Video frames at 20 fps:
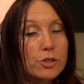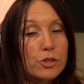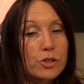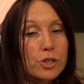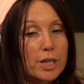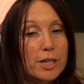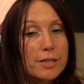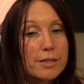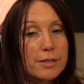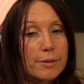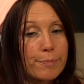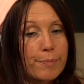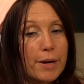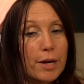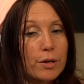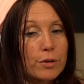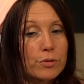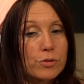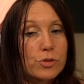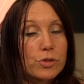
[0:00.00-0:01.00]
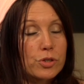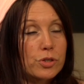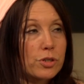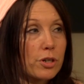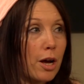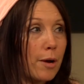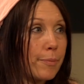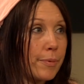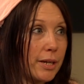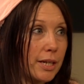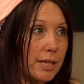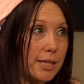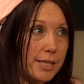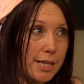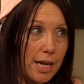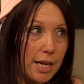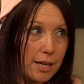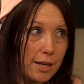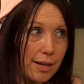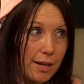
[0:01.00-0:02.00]
just about stopping
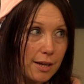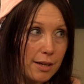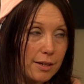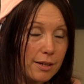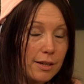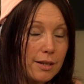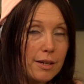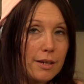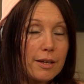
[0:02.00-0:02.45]
dating,